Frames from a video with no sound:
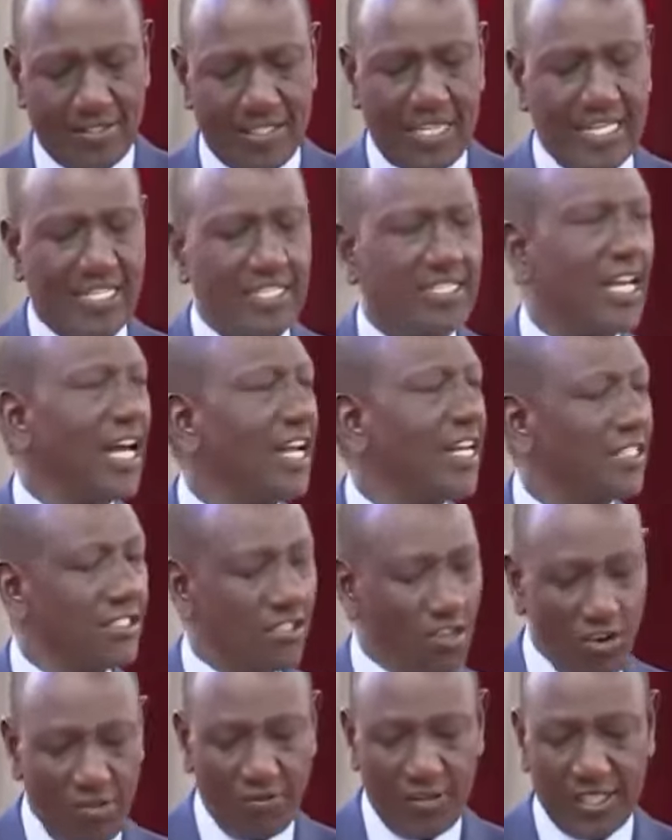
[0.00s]
As a
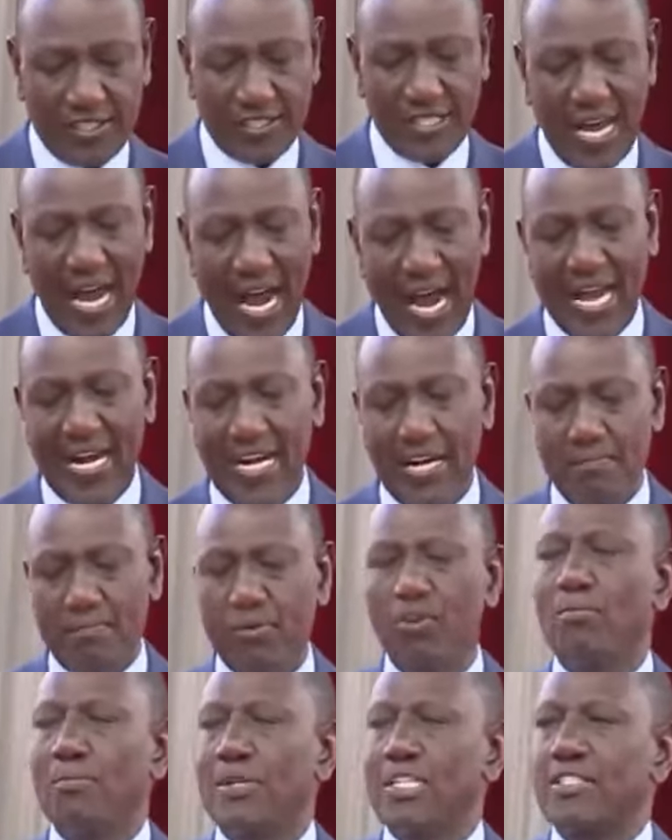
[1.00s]
result of its early
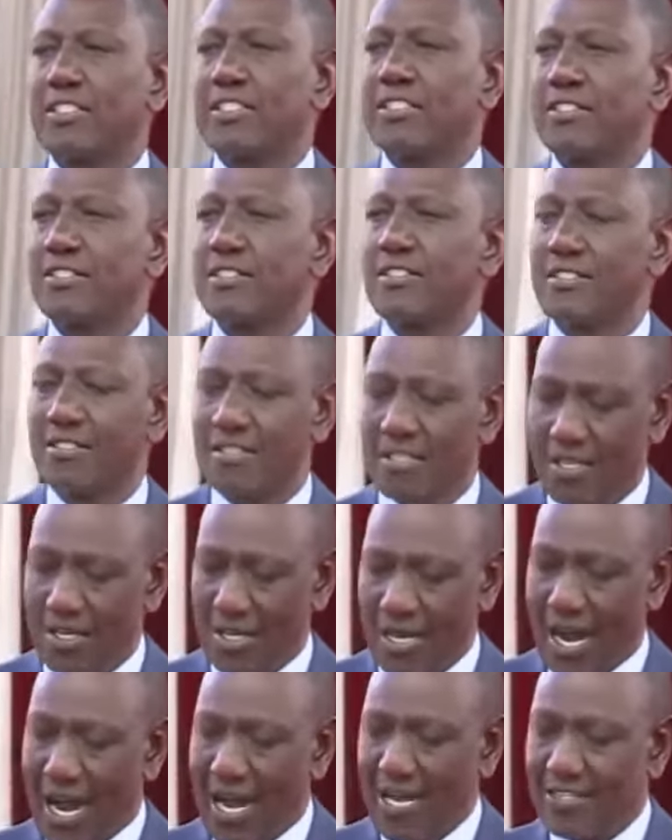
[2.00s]
promise
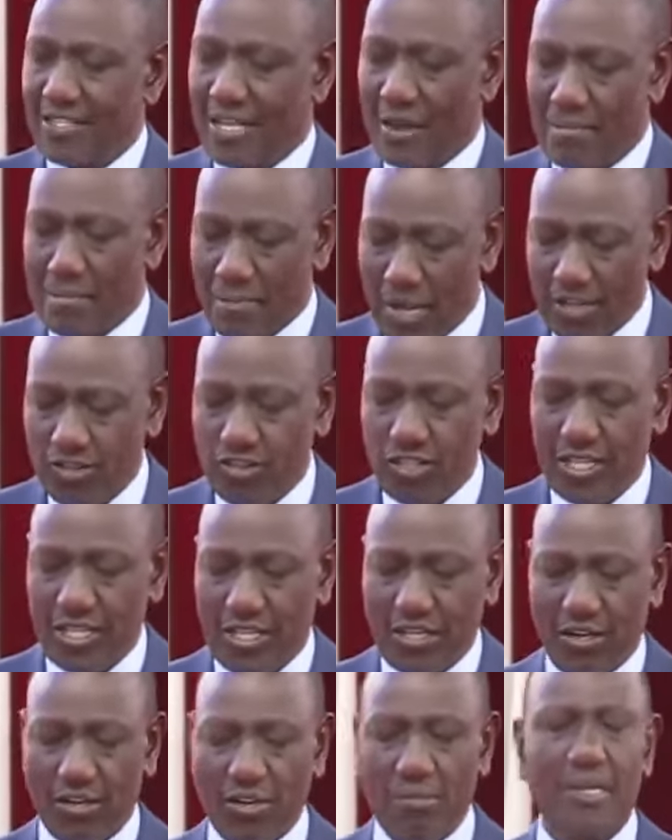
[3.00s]
as a
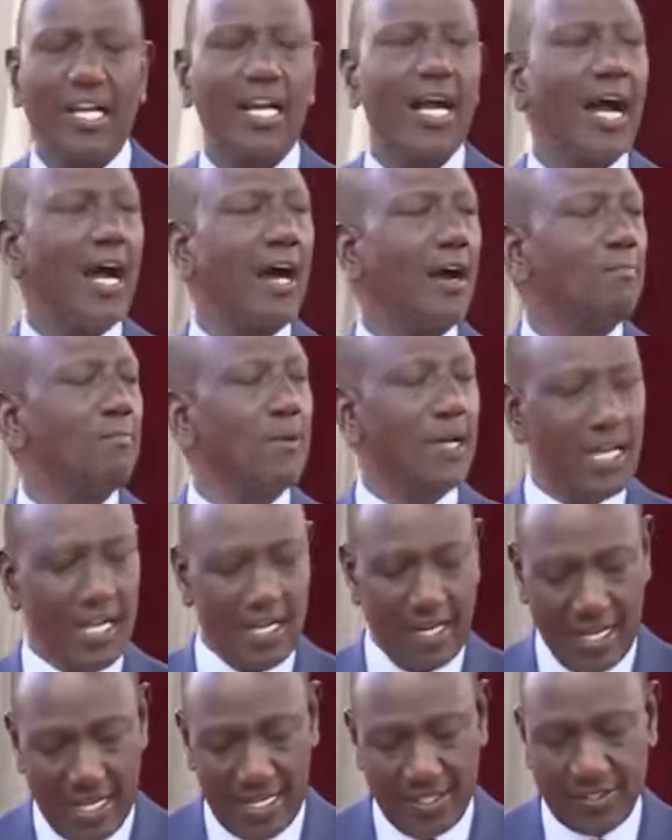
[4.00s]
major economic hub
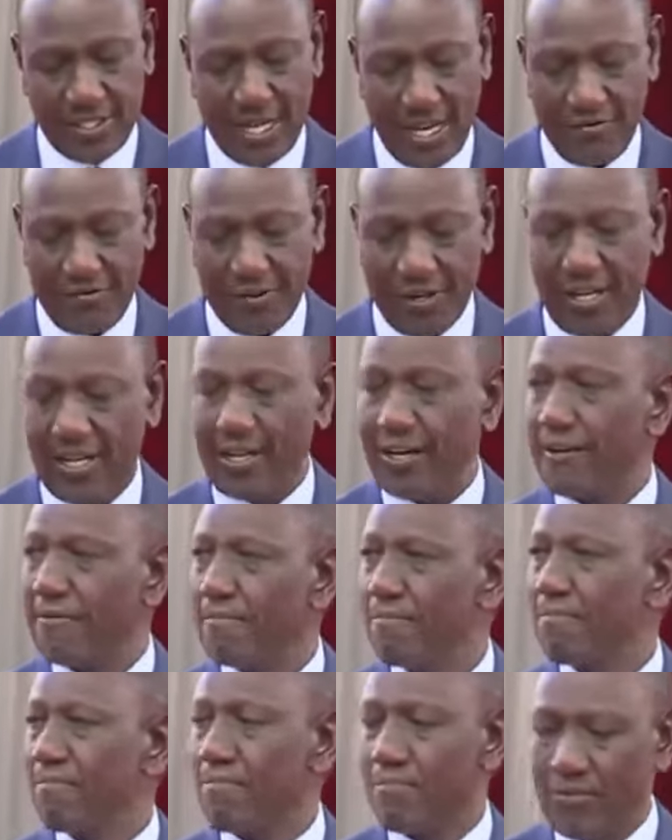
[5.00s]
in East Africa,
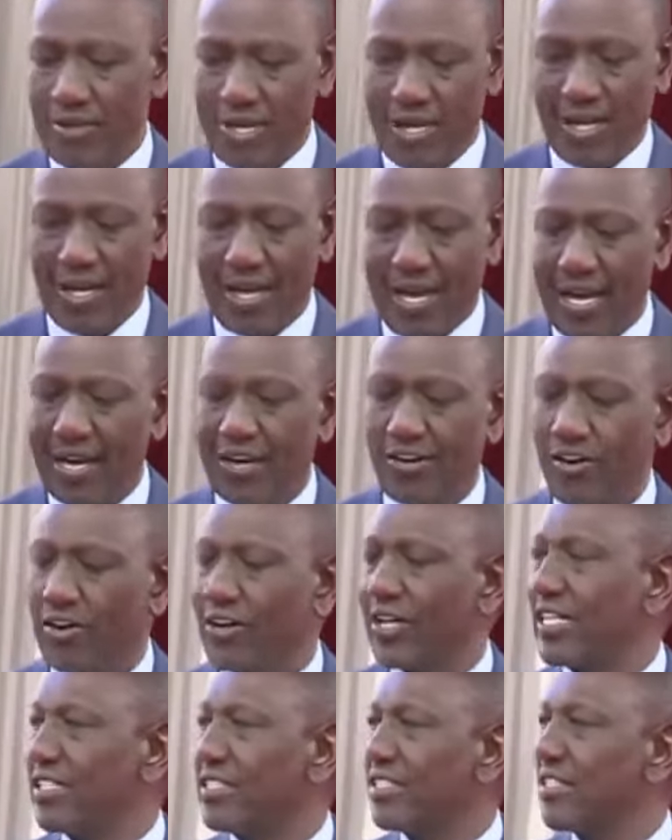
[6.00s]

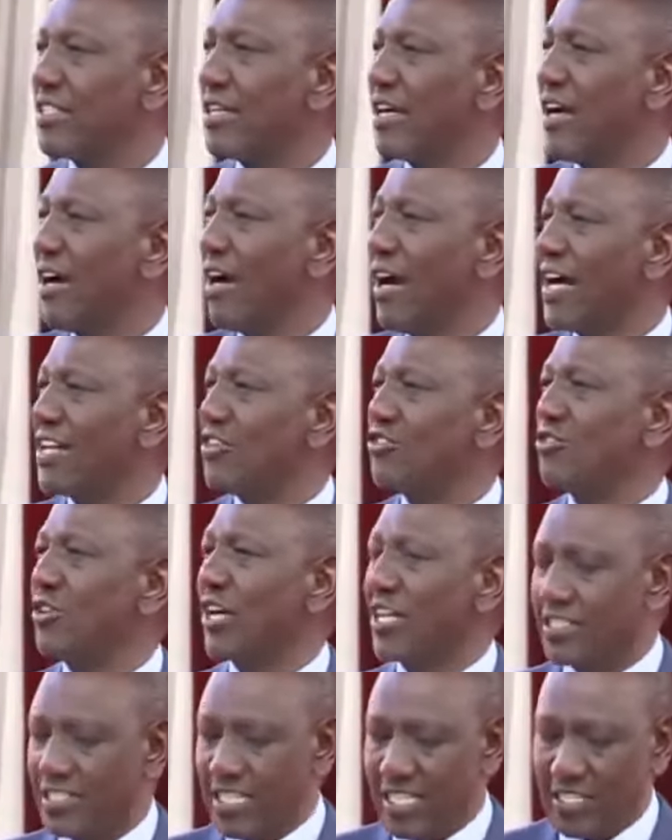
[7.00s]
Eldoret
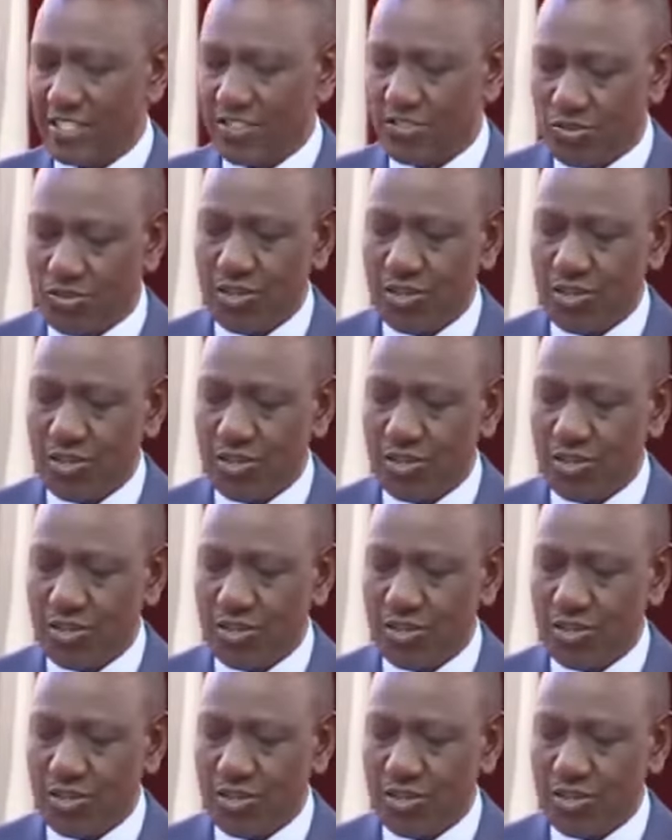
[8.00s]
attracted